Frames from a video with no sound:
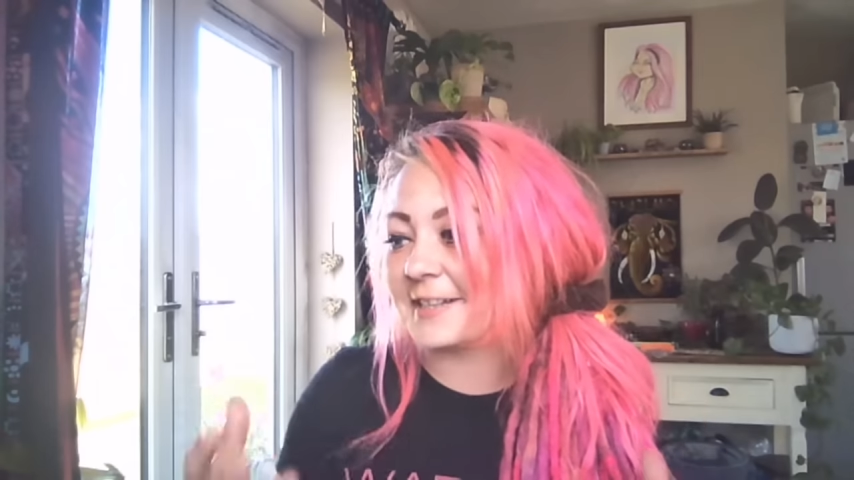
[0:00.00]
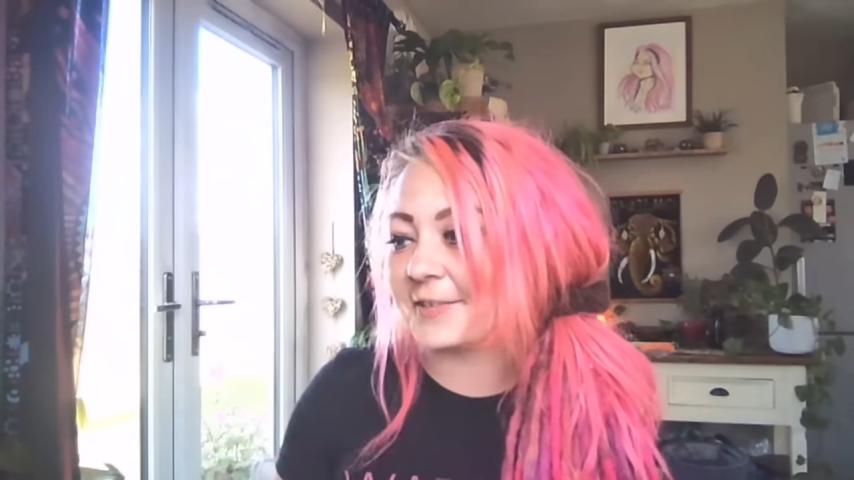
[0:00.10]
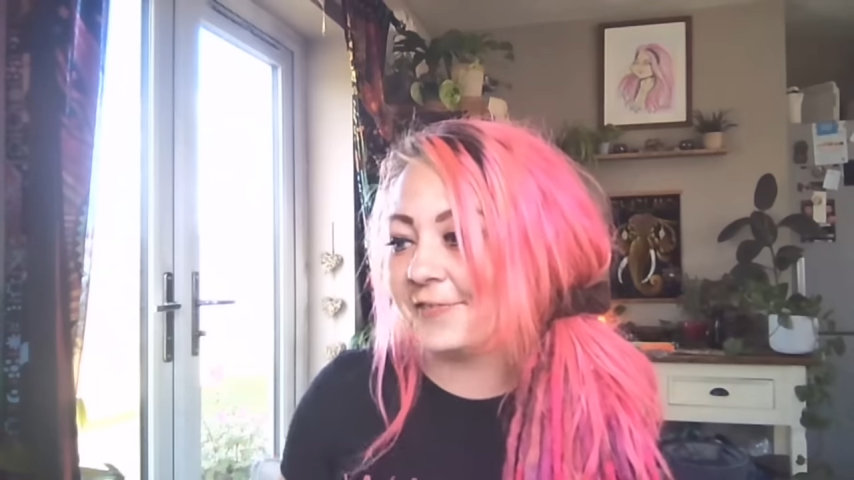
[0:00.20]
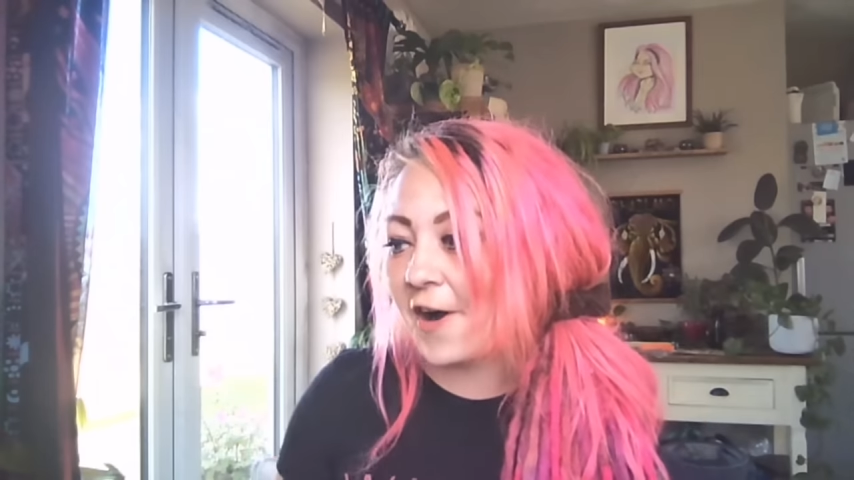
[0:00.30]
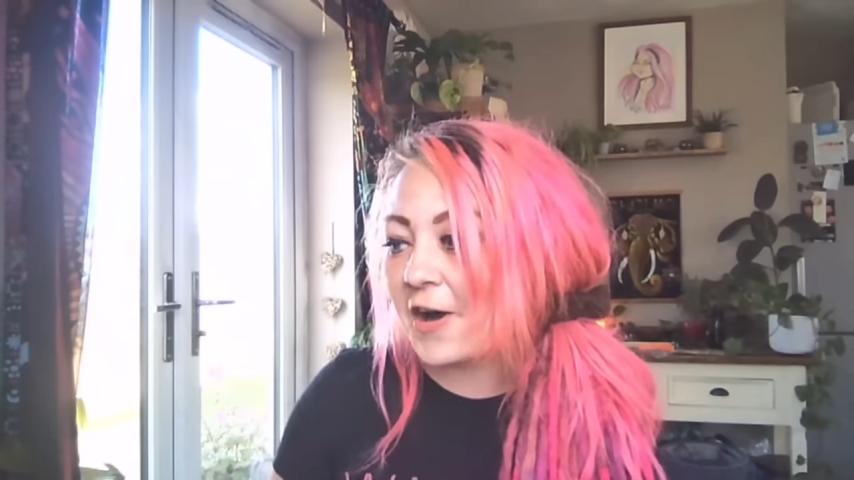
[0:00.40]

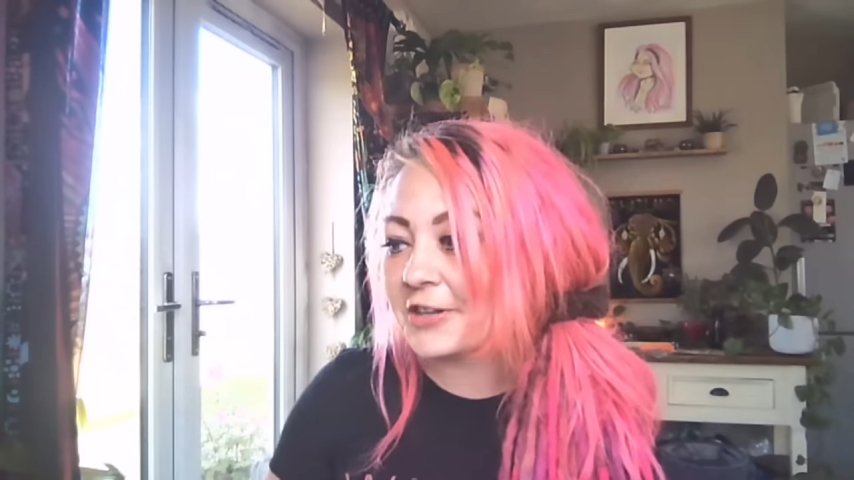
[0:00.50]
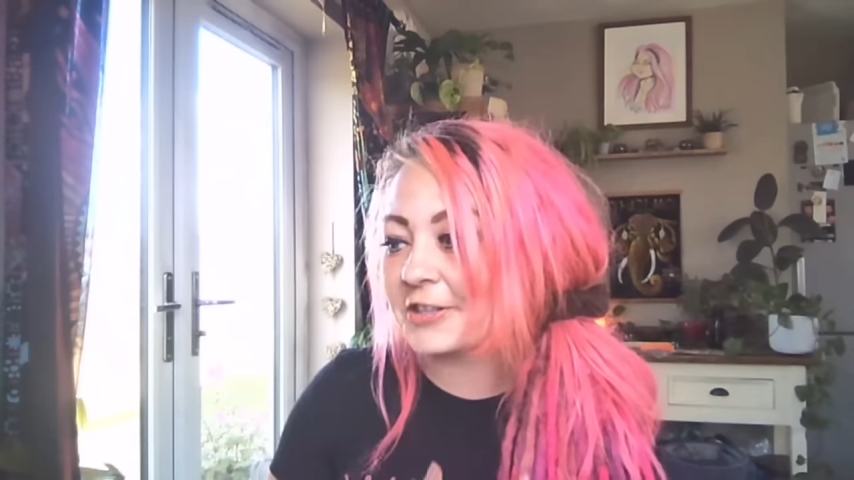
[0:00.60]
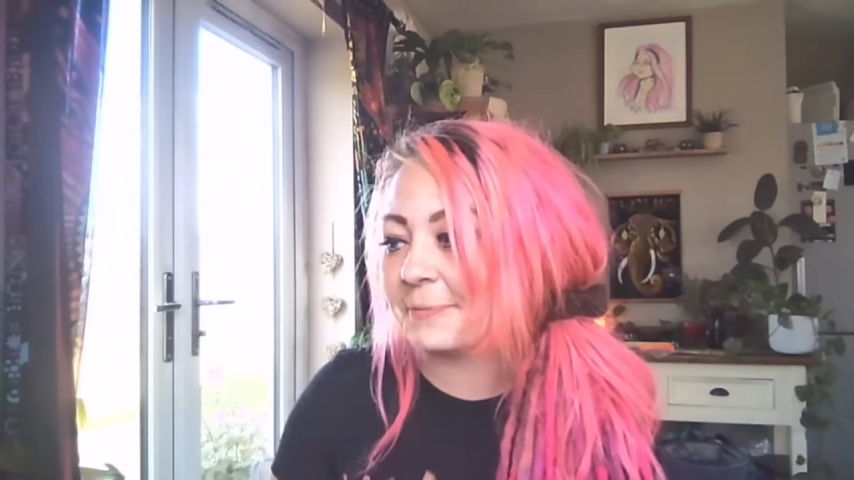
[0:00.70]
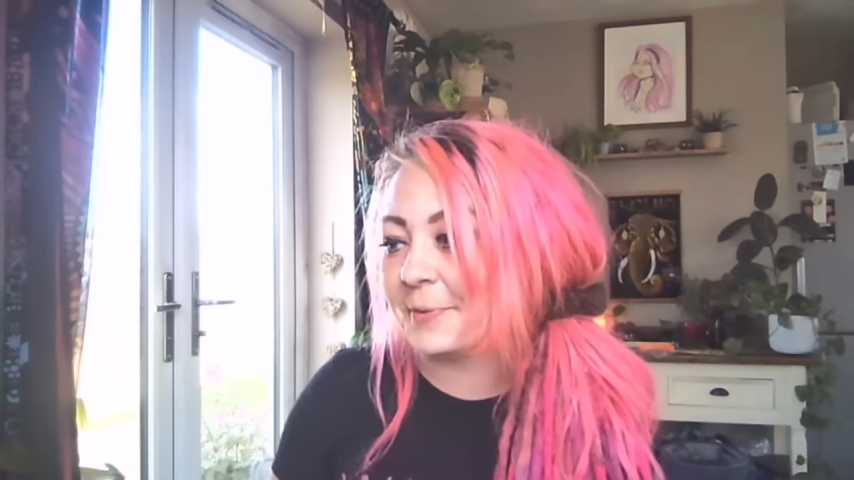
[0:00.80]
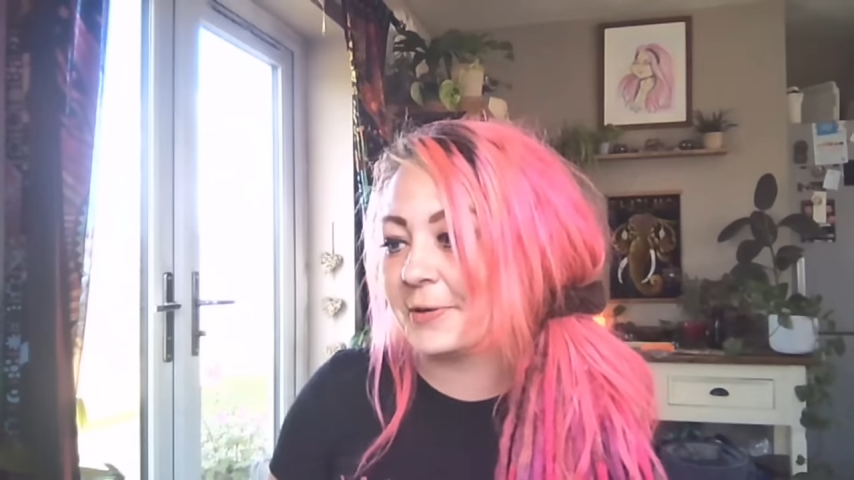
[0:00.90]
its
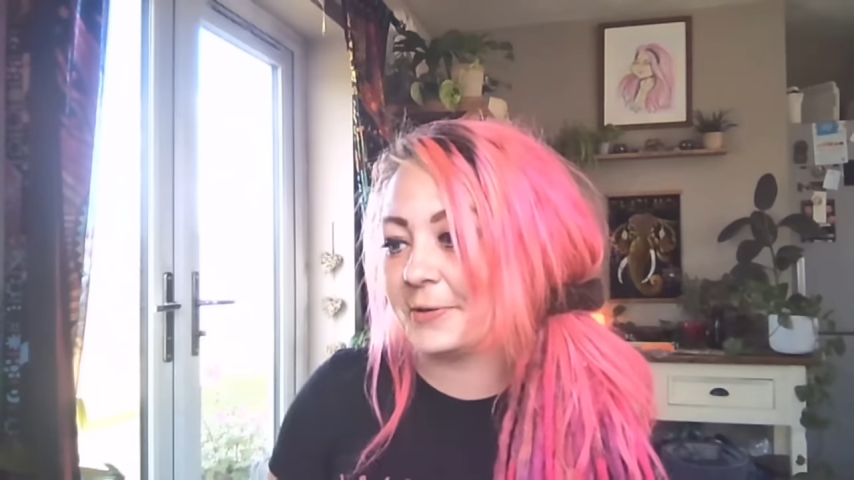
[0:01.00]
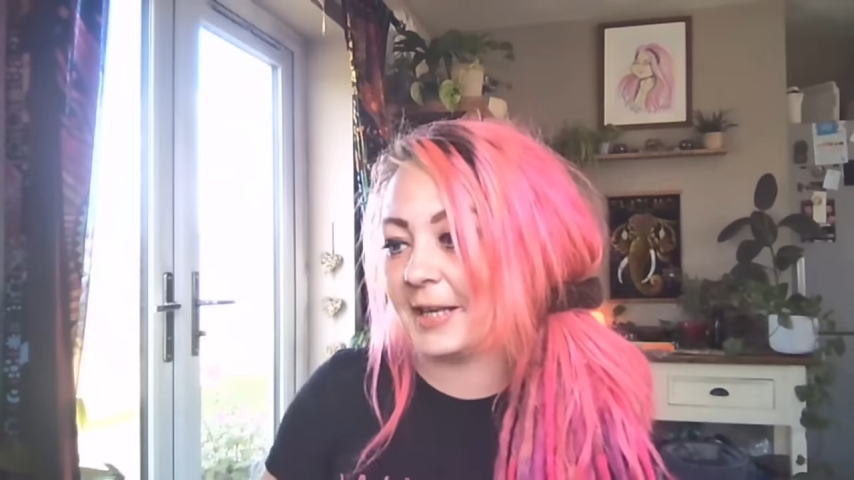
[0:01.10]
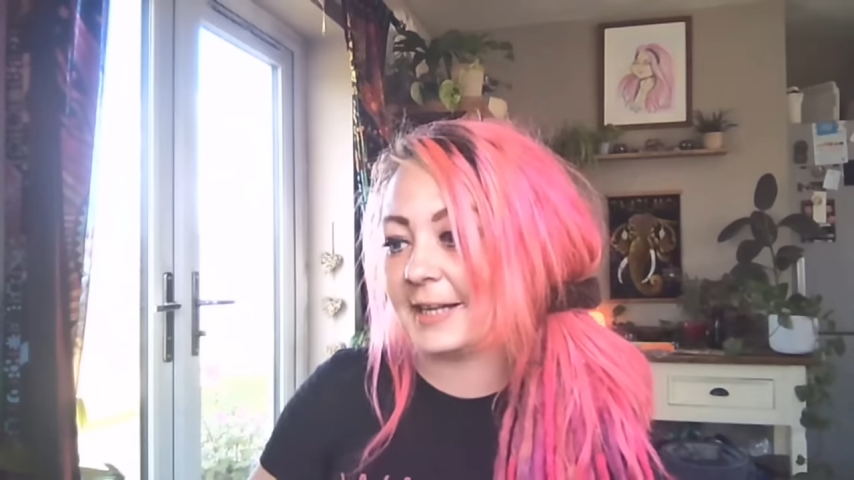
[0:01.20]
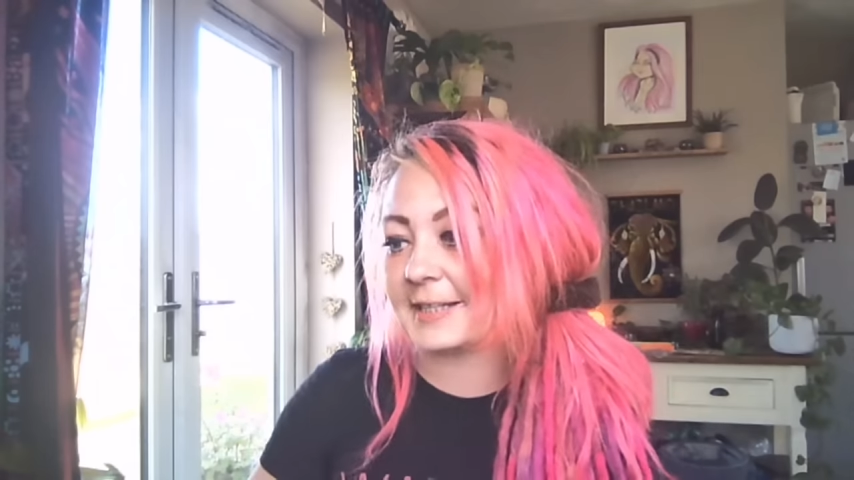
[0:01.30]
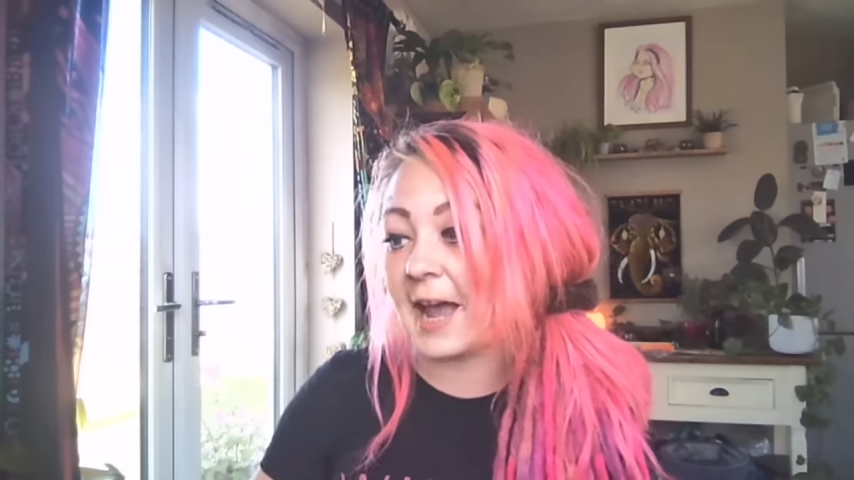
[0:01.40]
vast
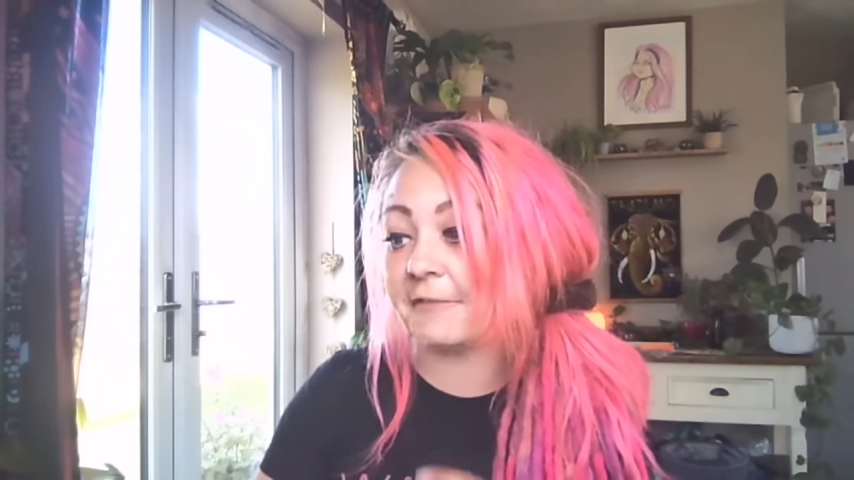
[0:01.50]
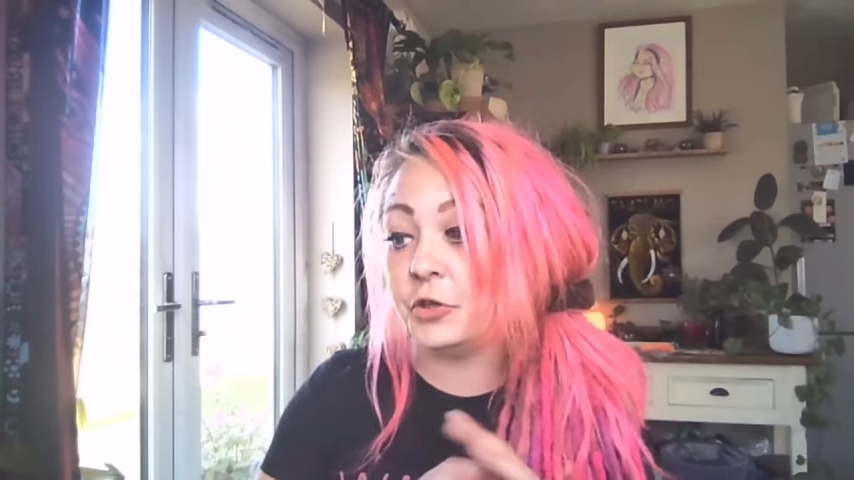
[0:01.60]
buildings have